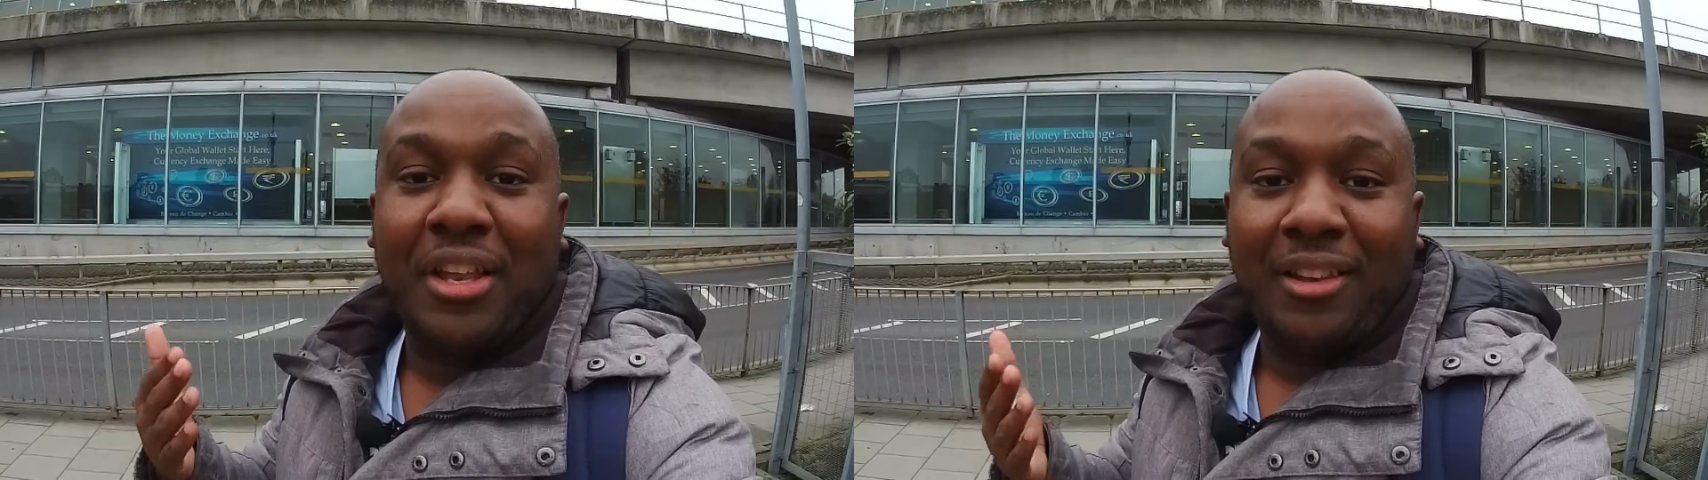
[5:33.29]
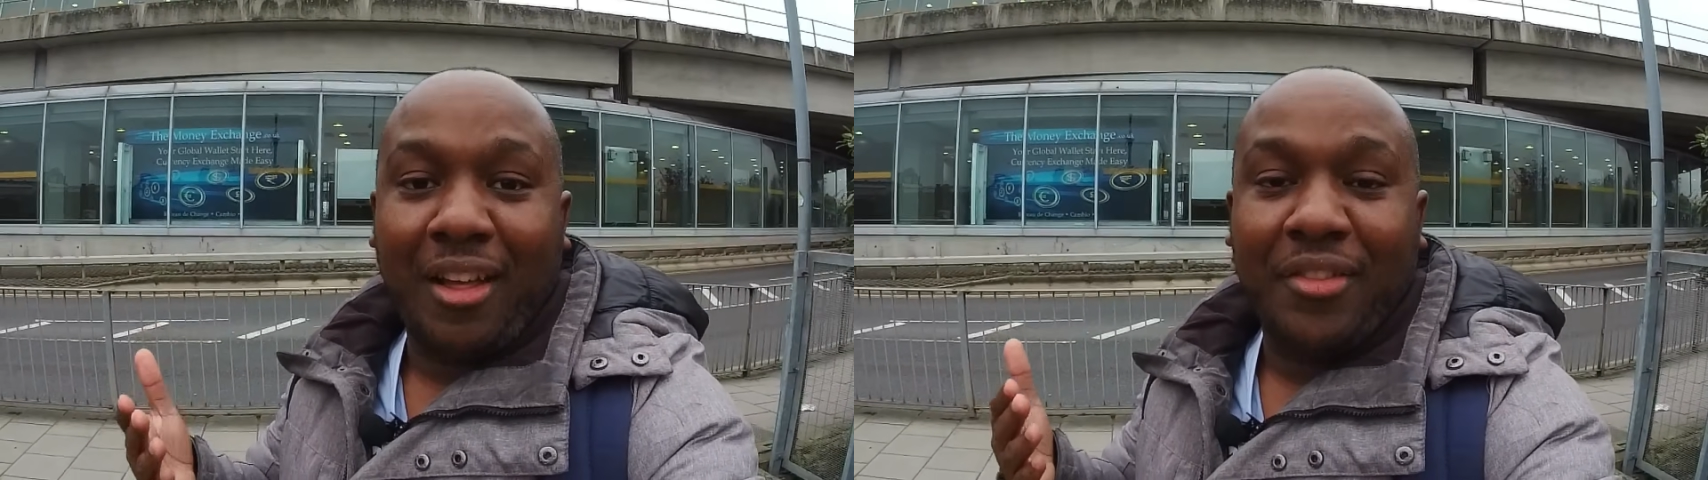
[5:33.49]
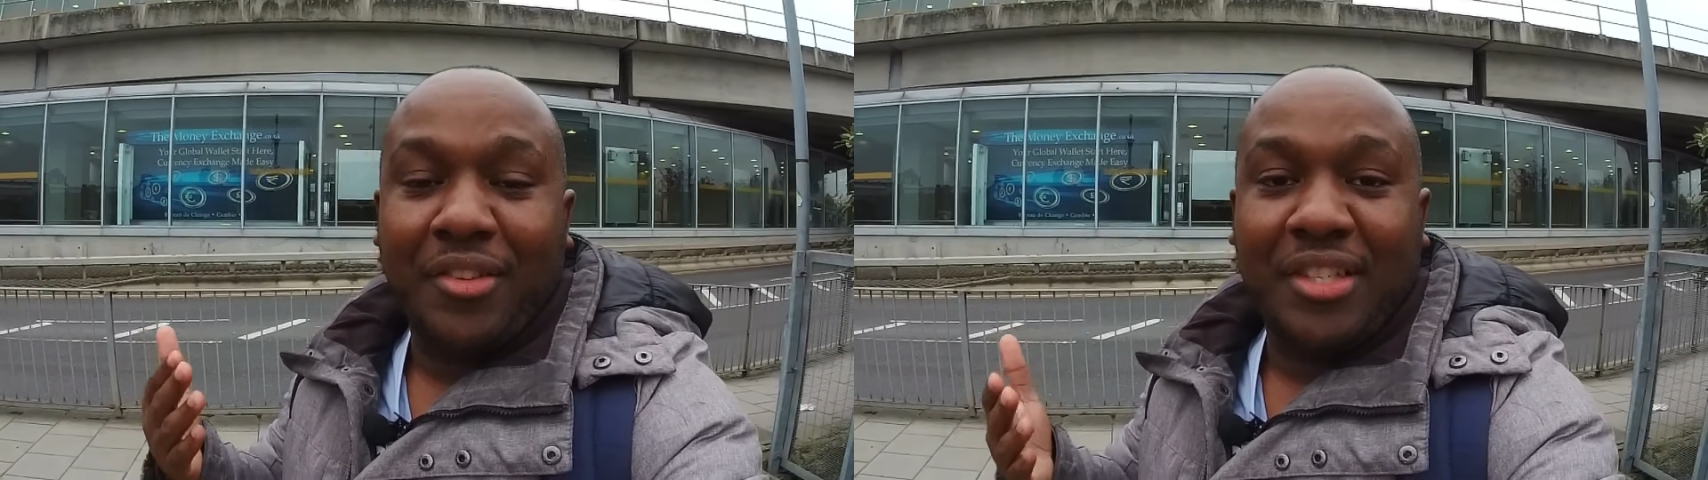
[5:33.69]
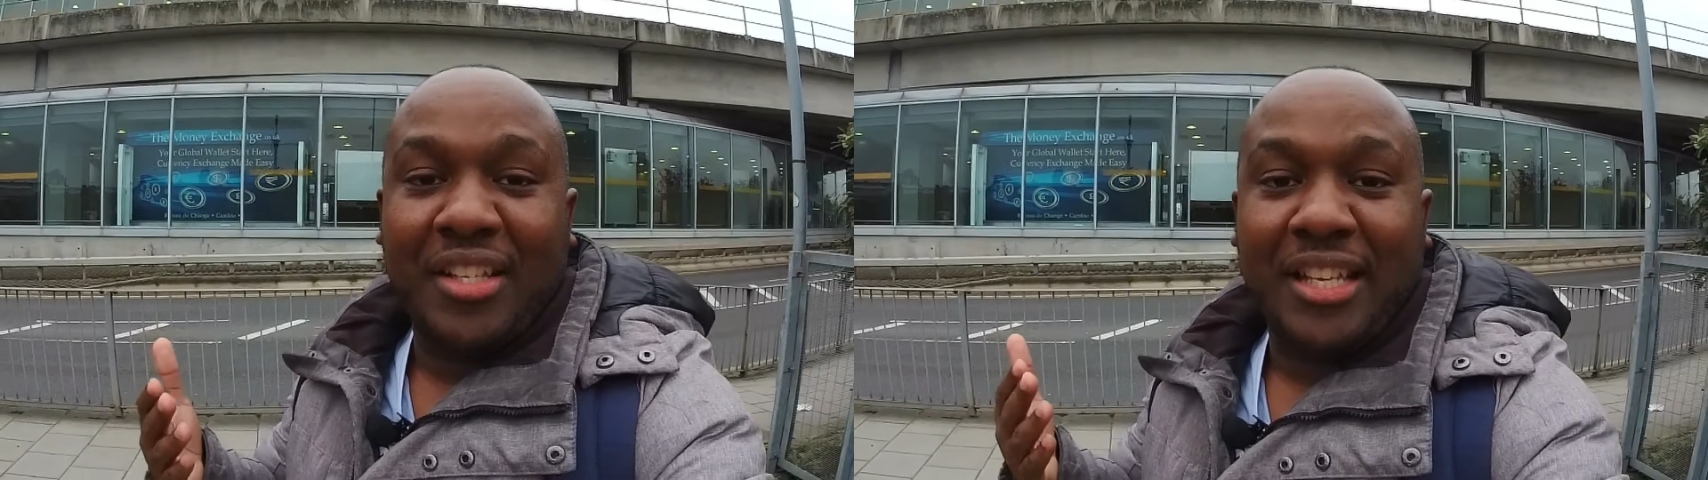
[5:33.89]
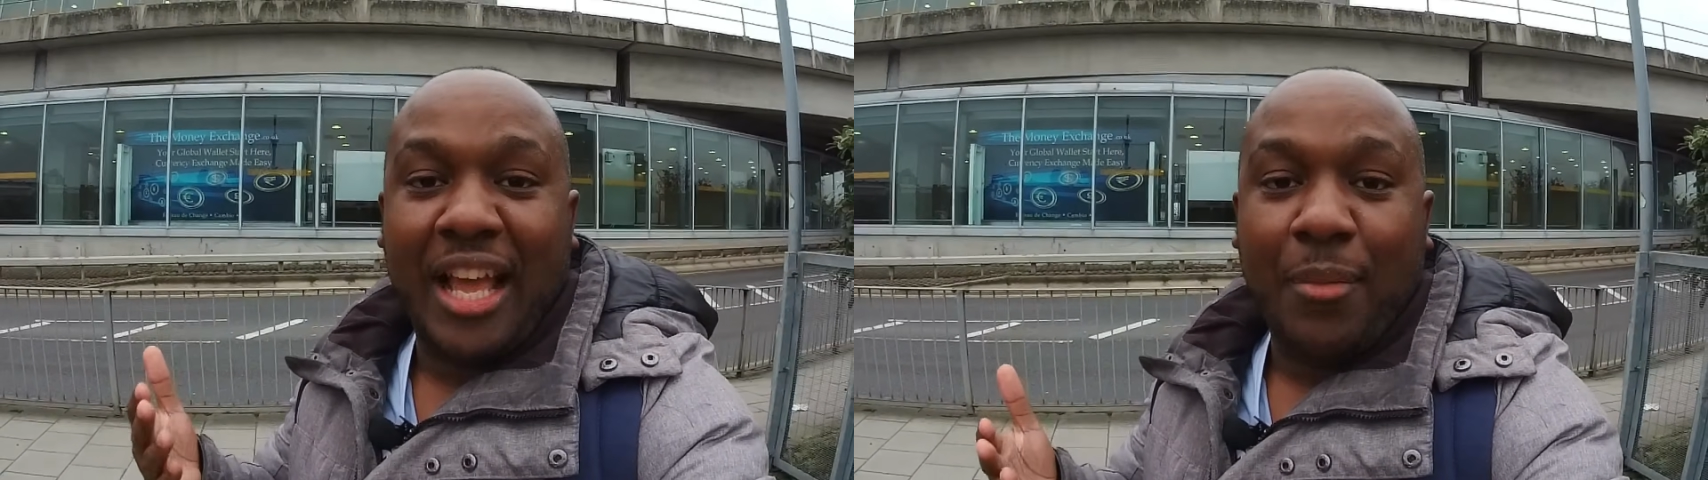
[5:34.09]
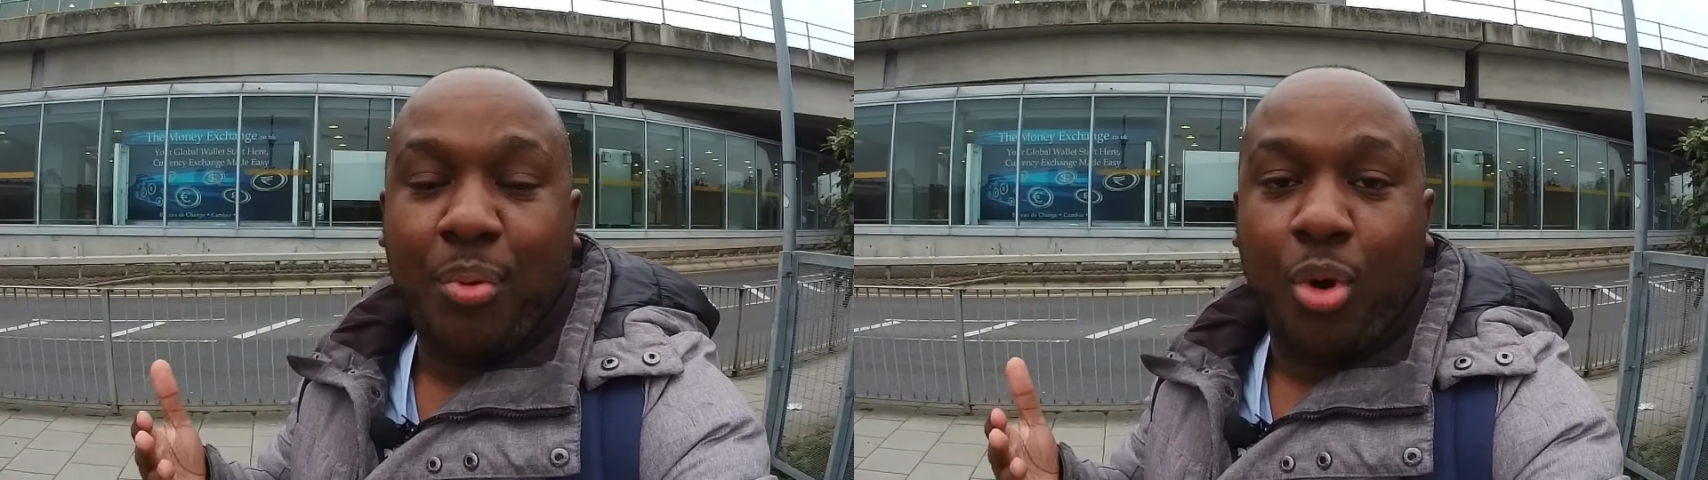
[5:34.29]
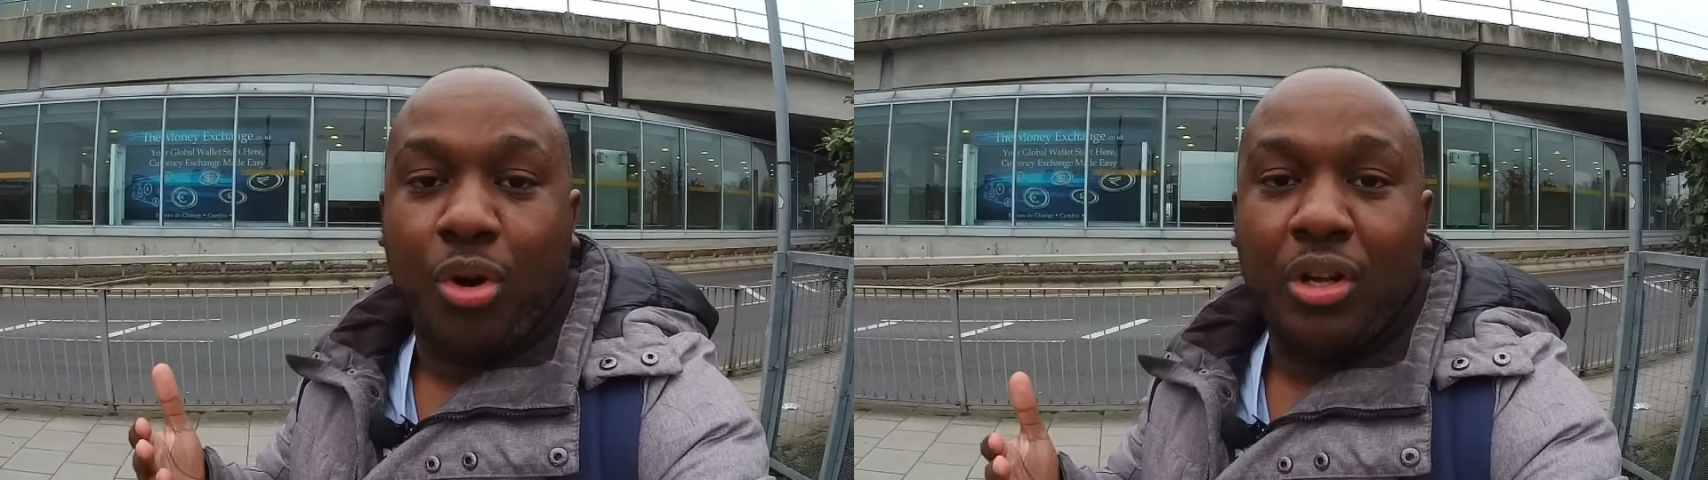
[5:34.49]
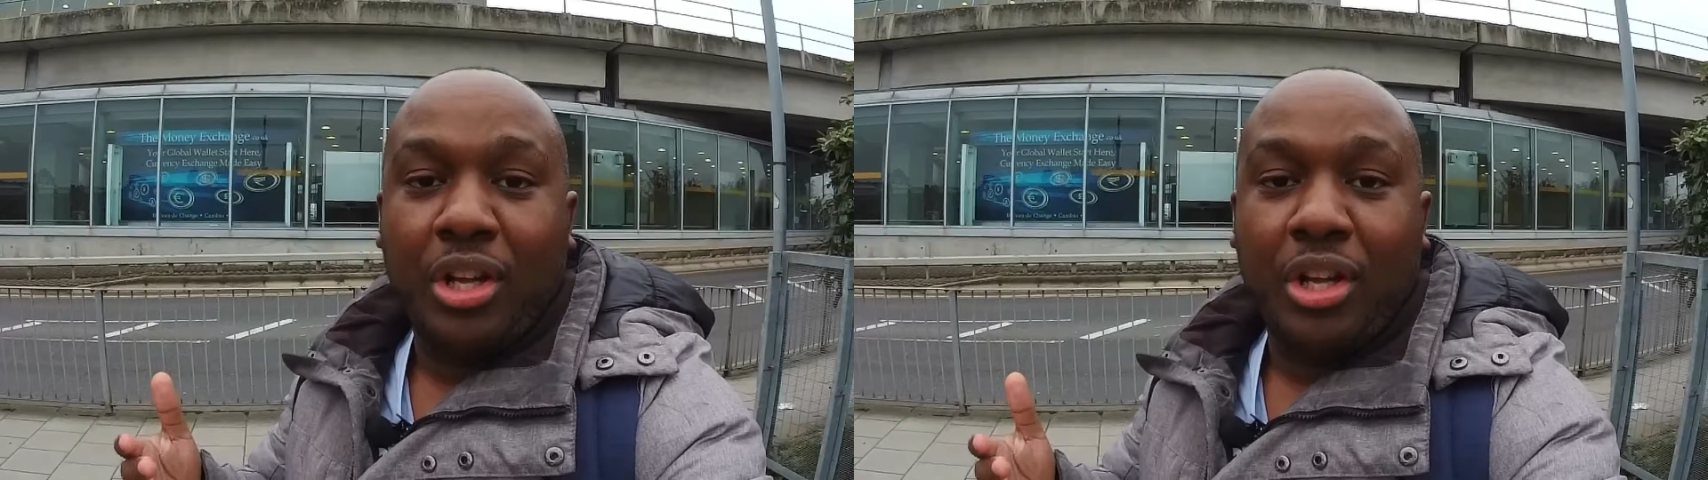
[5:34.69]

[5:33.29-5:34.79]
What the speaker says: London City Airport.